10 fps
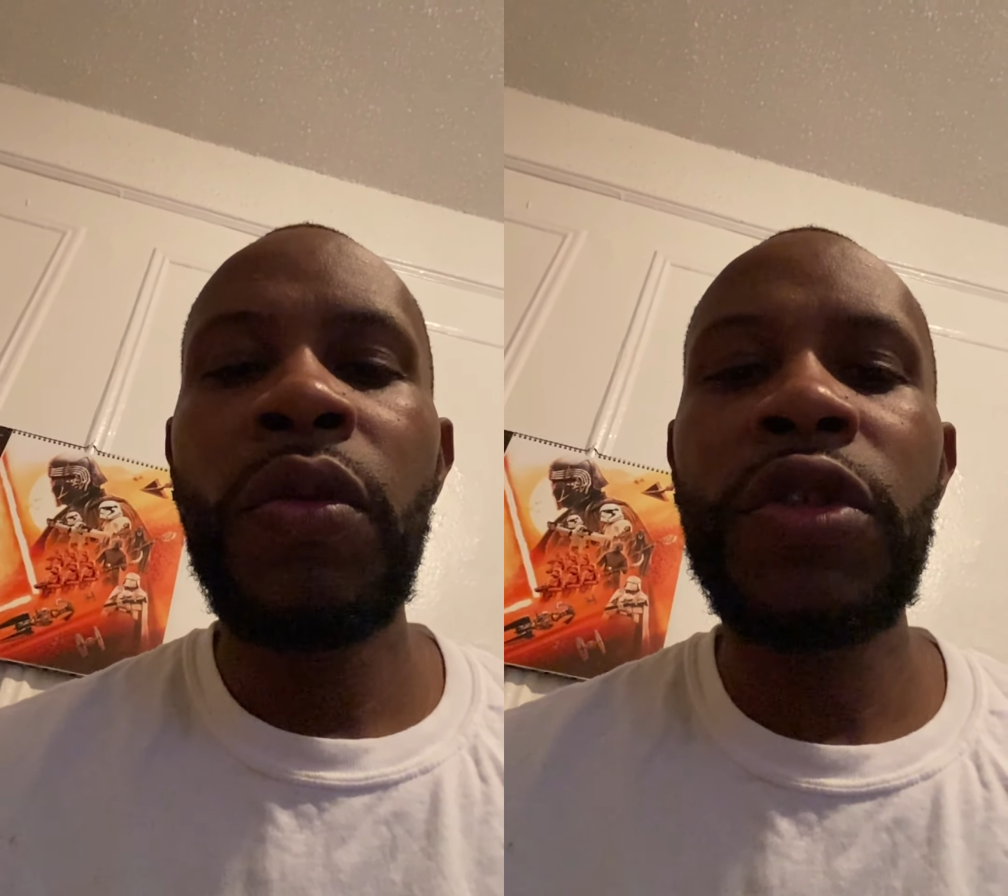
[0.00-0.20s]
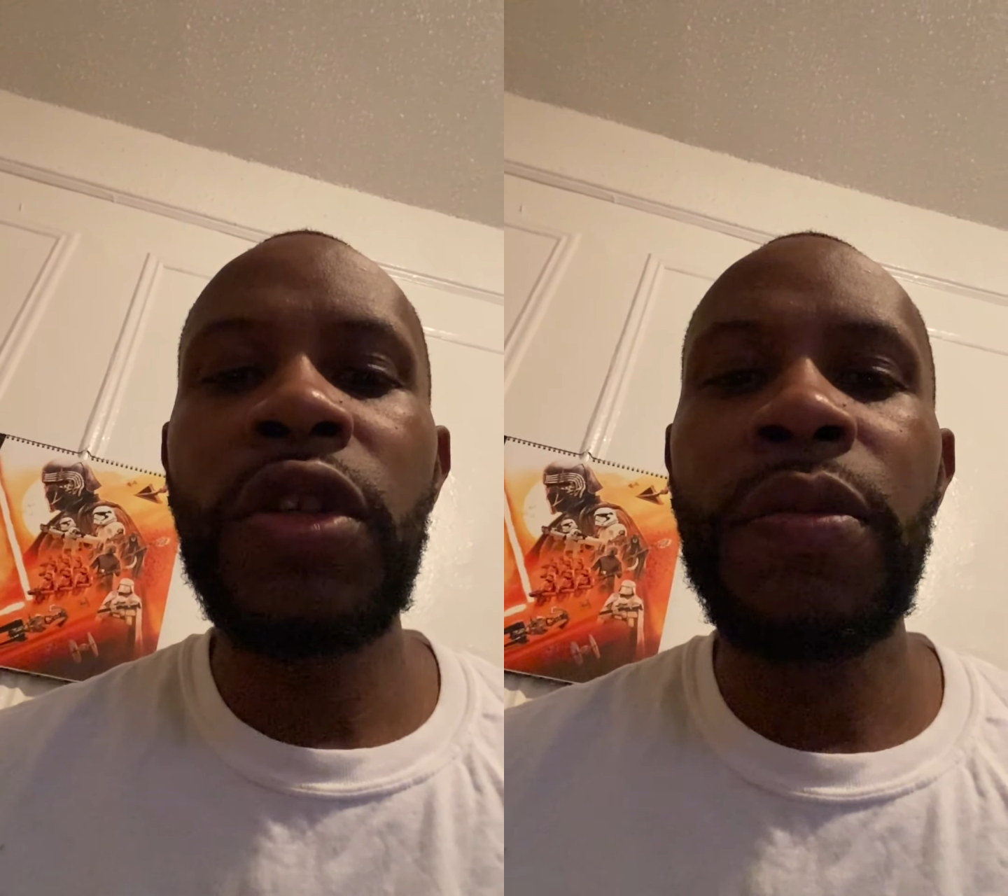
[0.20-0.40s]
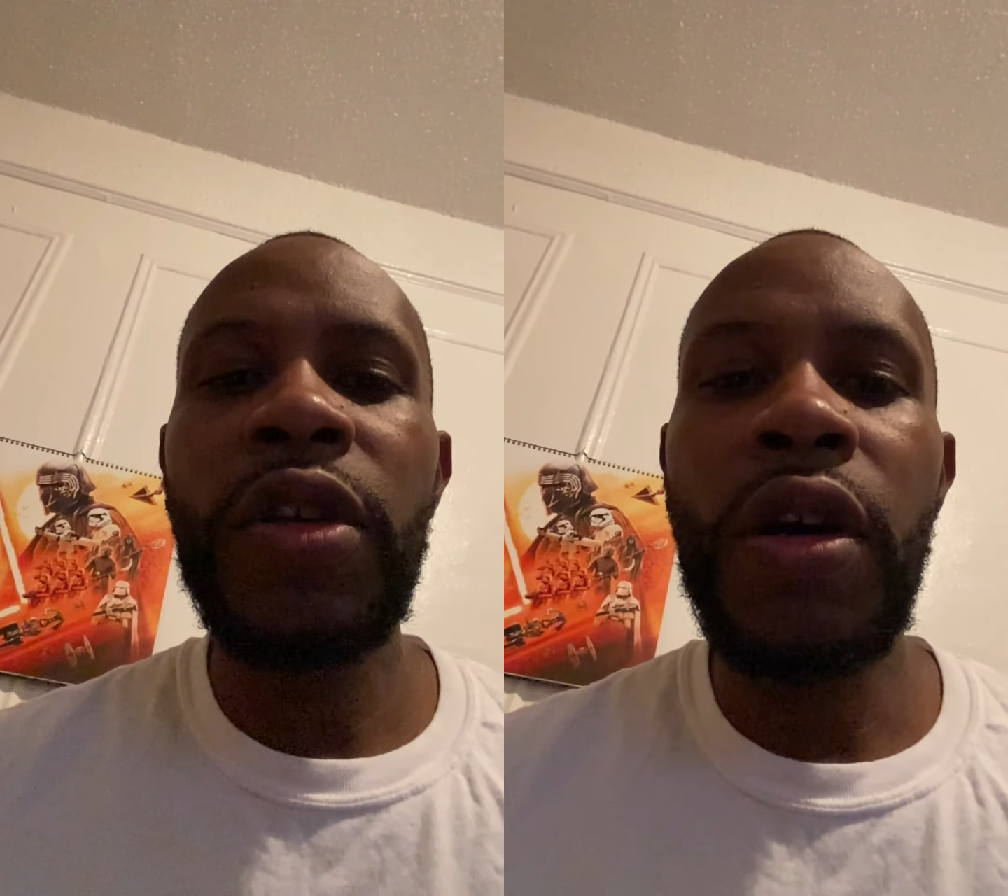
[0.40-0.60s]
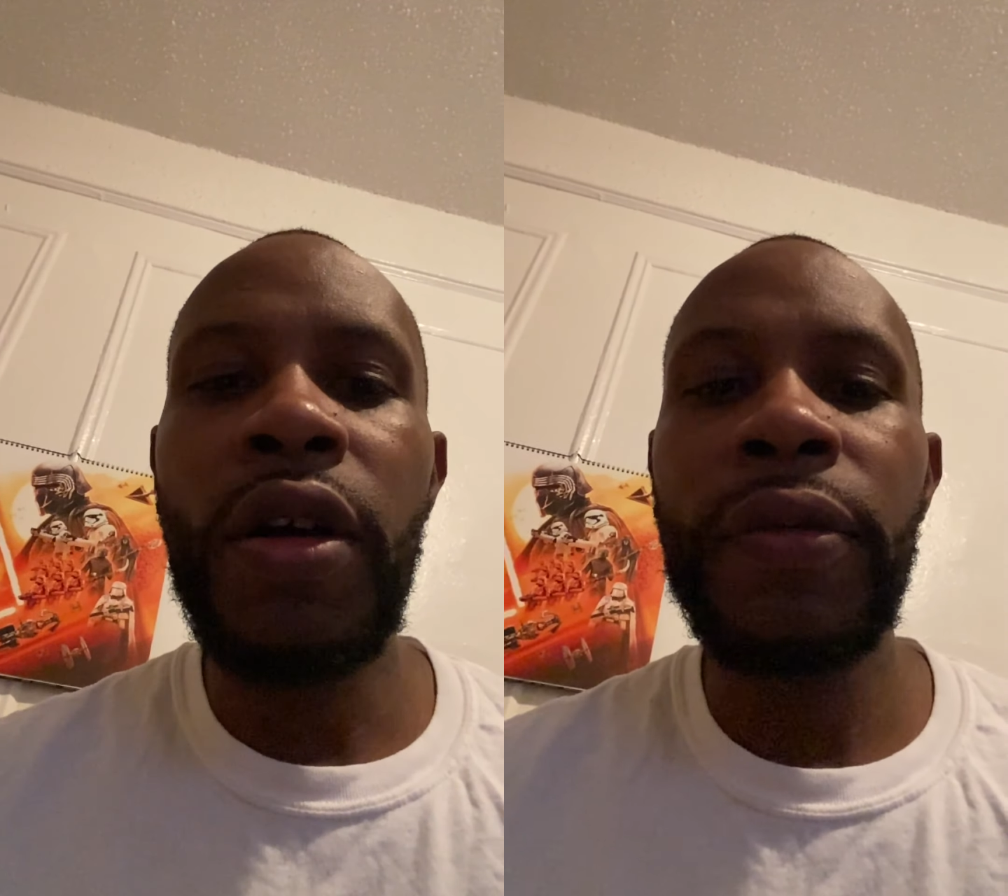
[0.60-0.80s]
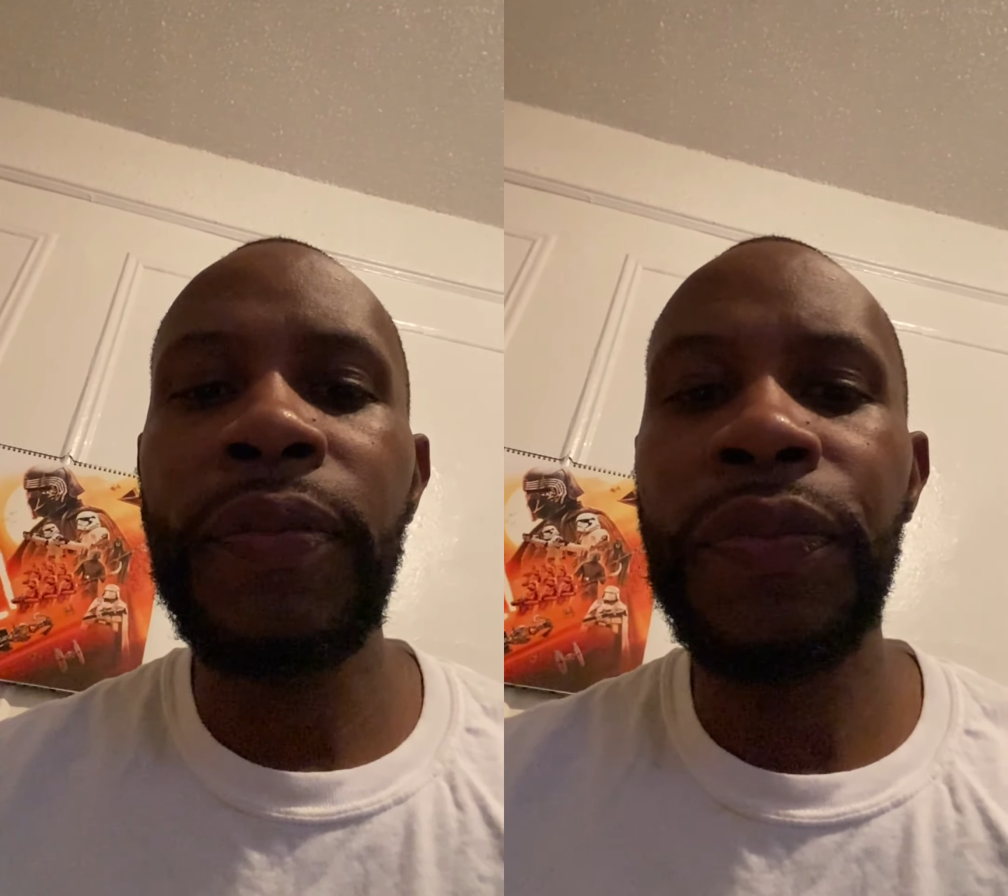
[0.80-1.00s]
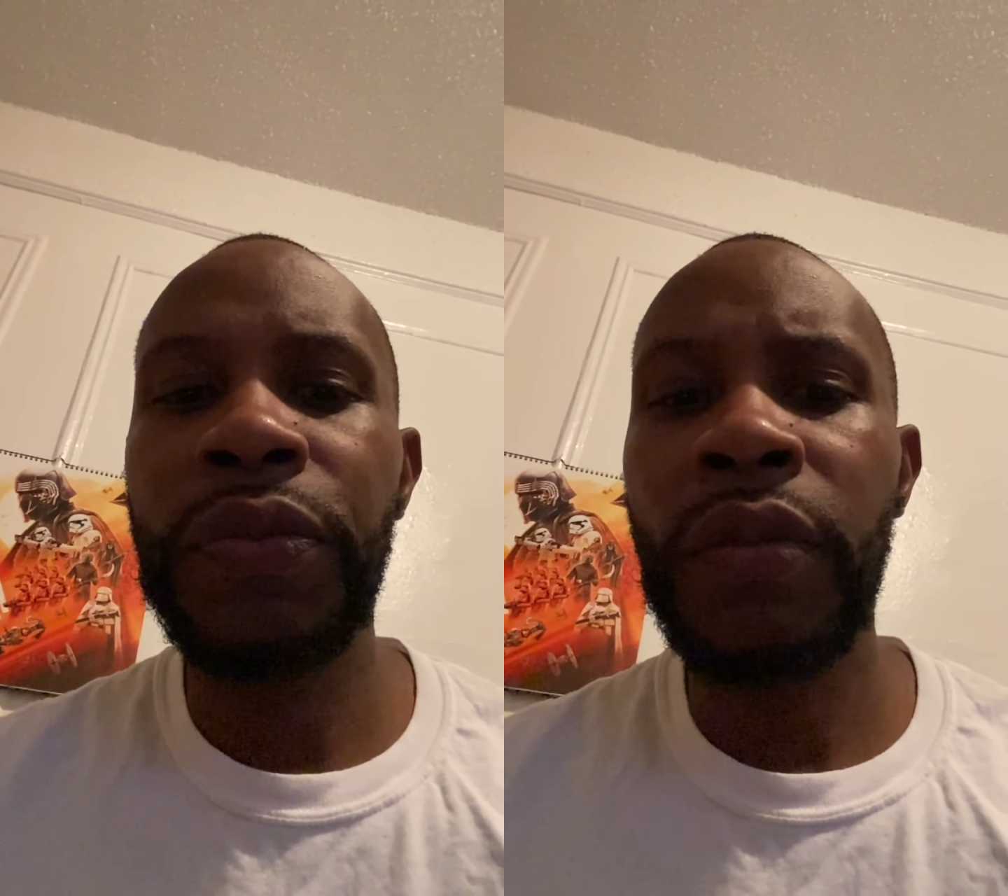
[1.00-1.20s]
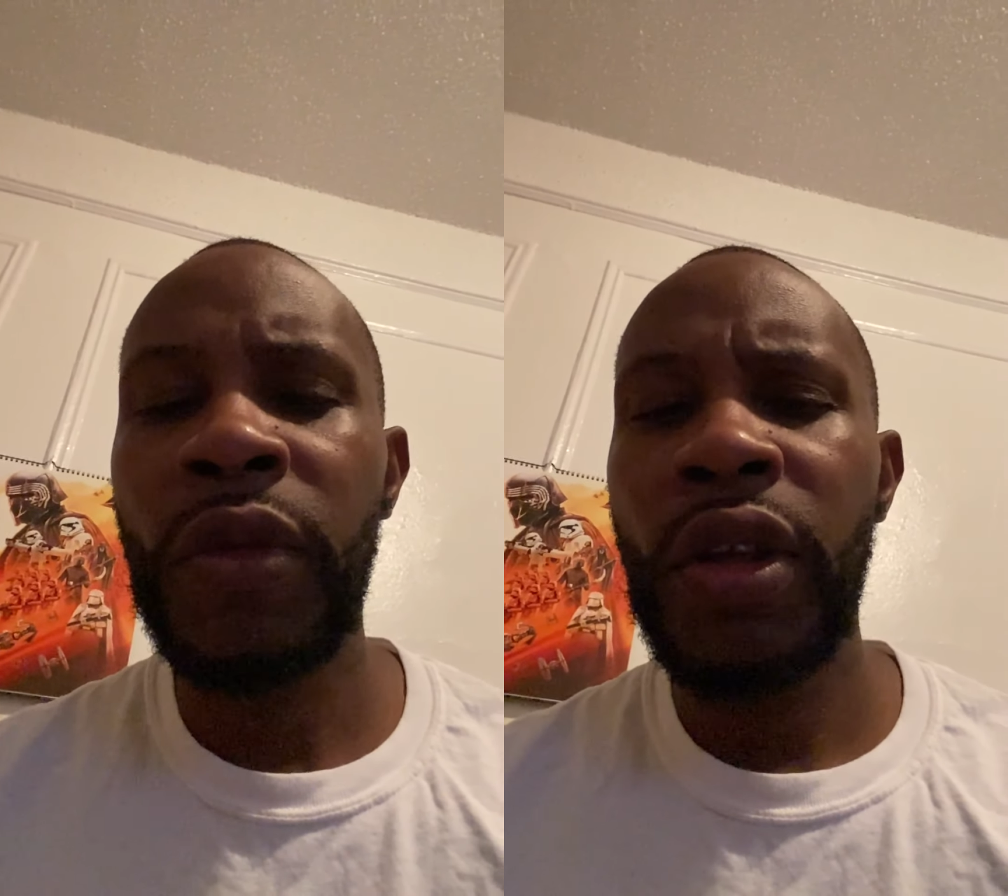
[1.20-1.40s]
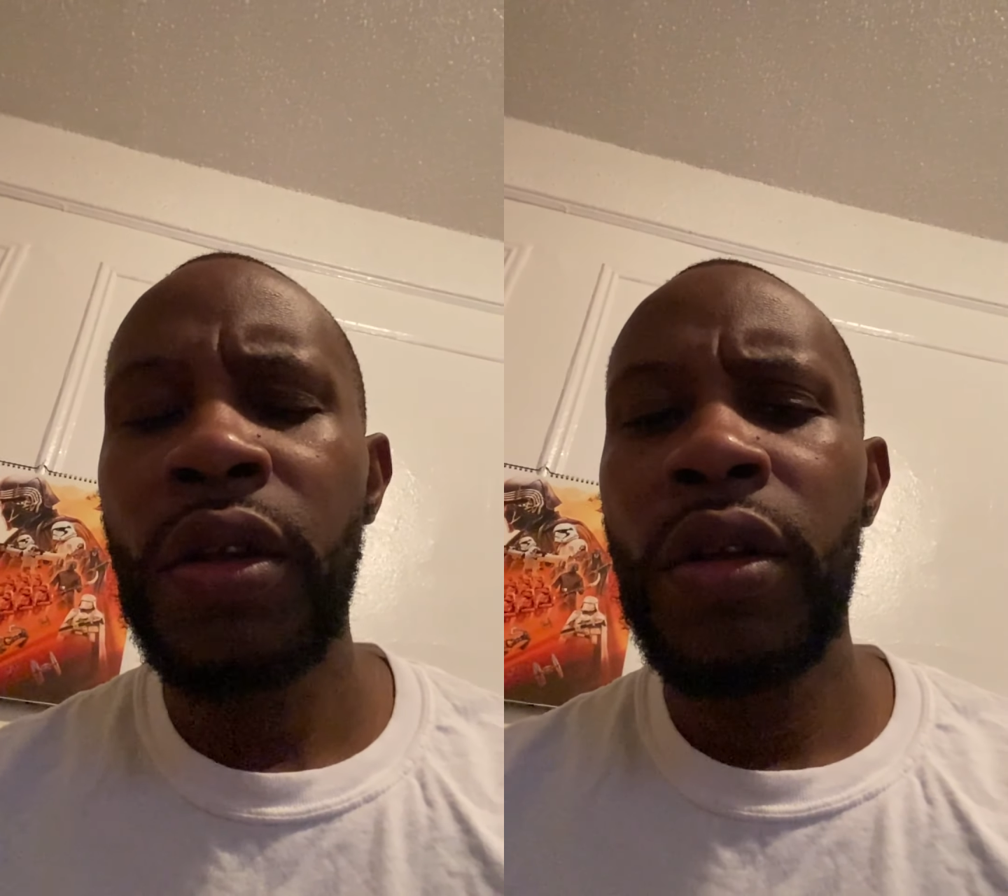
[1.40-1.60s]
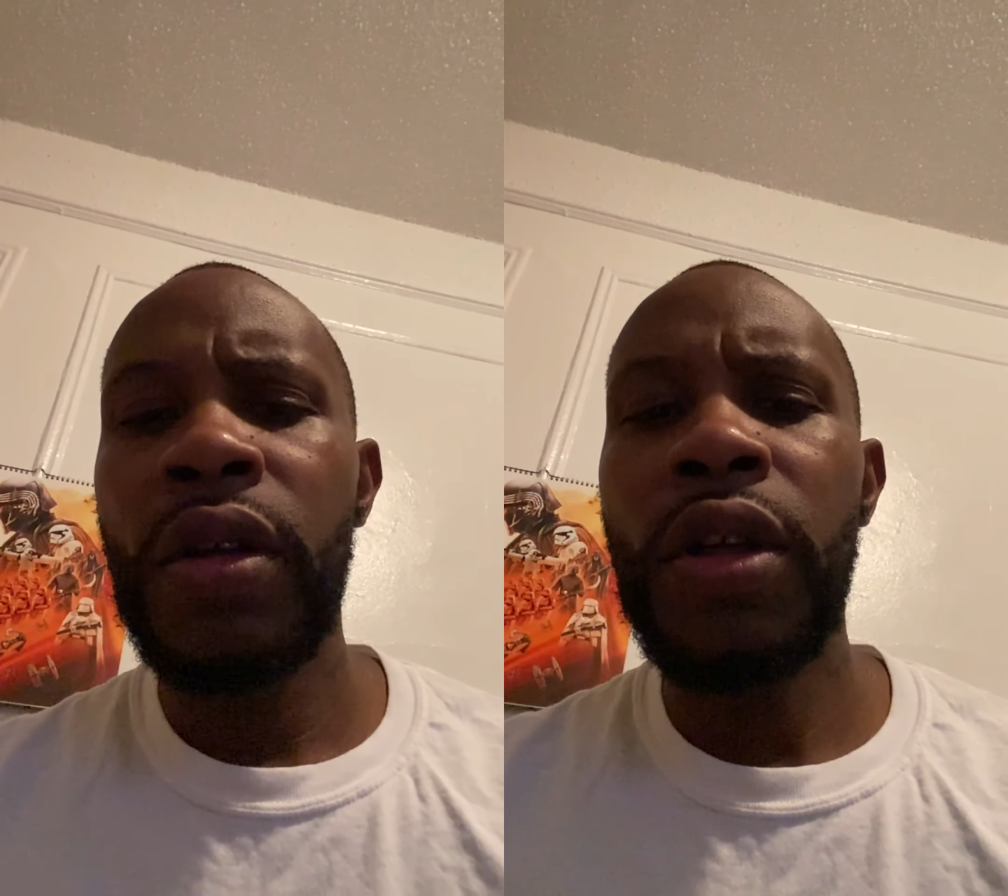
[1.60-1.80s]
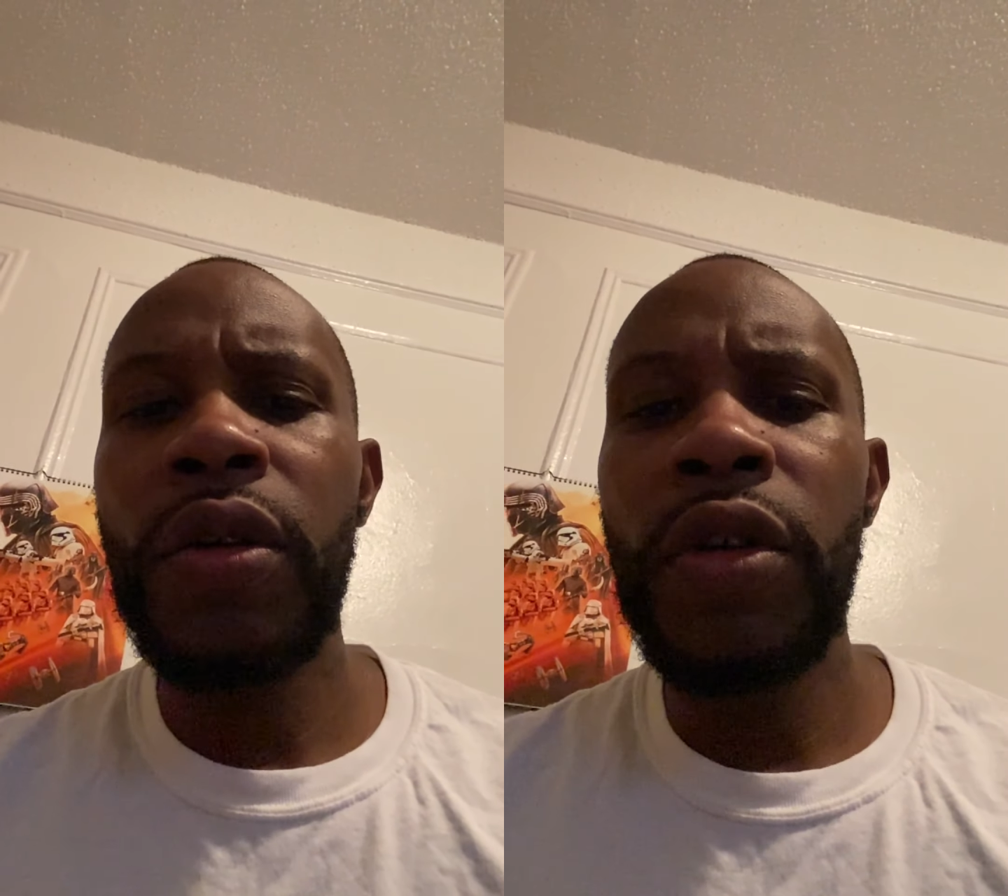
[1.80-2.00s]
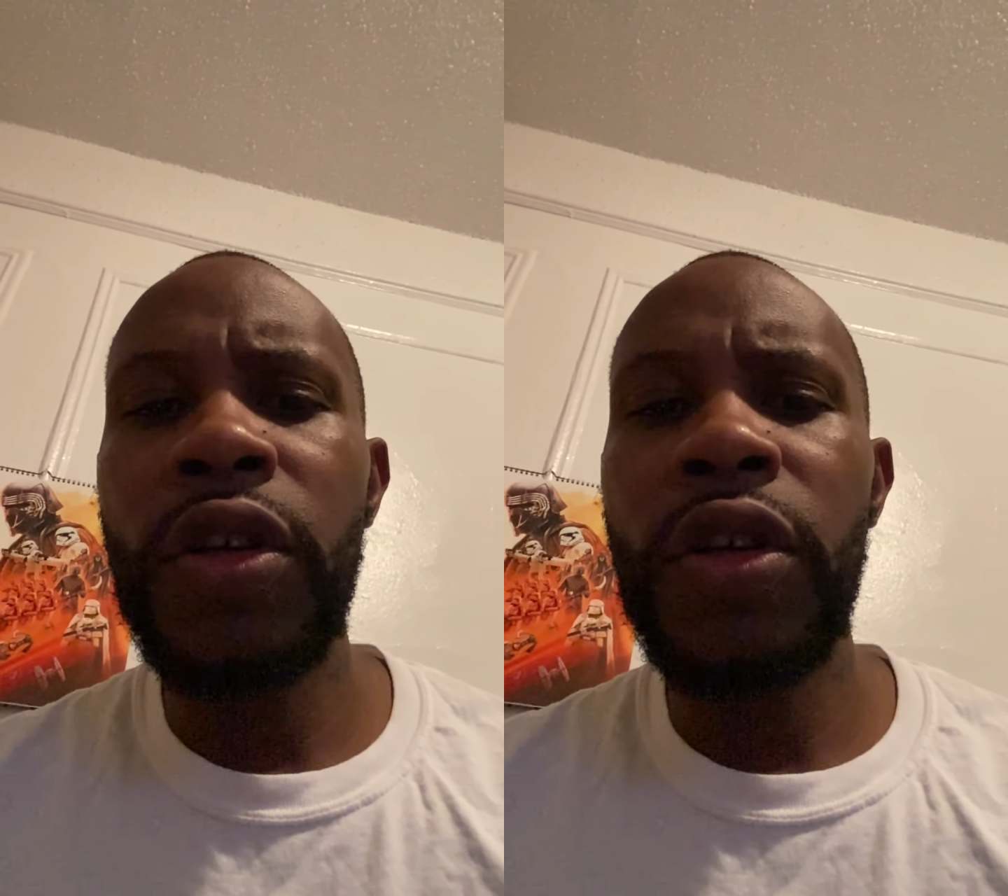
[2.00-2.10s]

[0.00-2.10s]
What's up, y'all? I